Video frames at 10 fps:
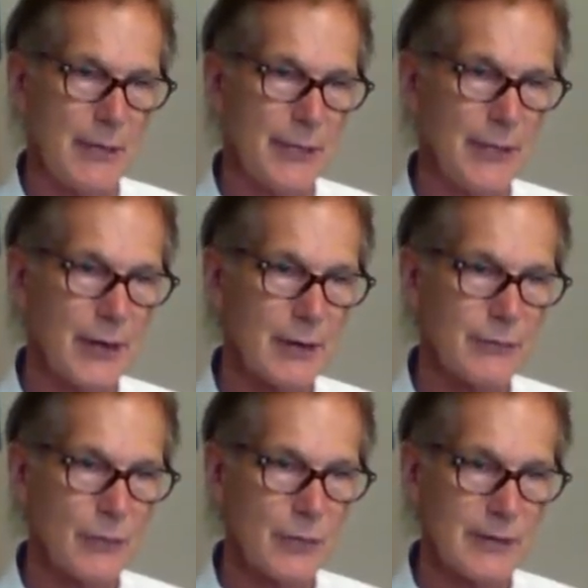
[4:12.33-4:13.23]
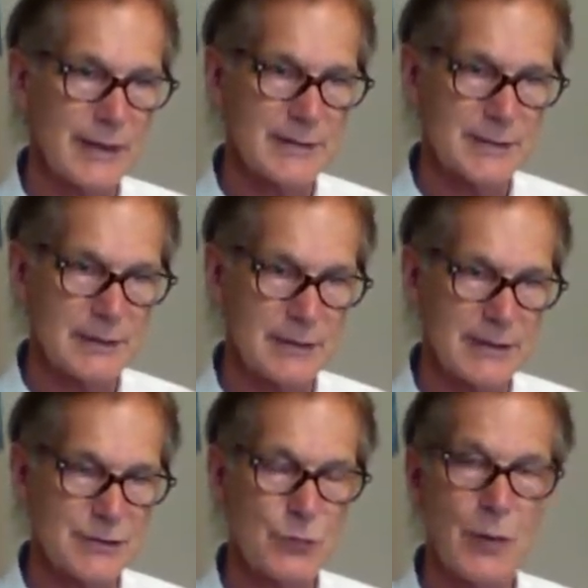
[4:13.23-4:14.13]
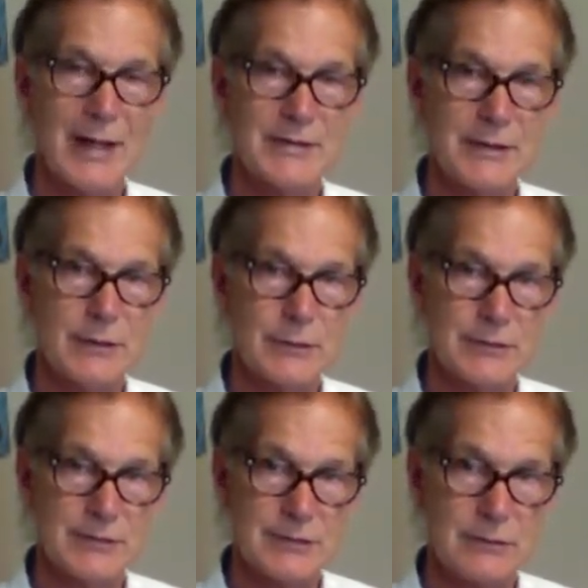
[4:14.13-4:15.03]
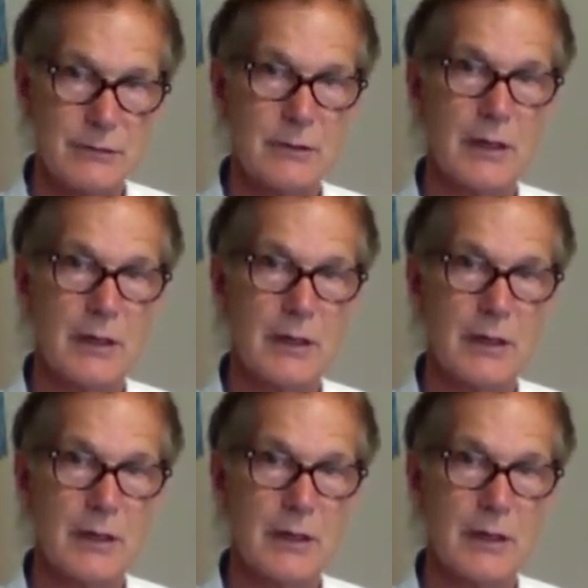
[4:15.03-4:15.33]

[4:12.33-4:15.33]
Therefore, these residues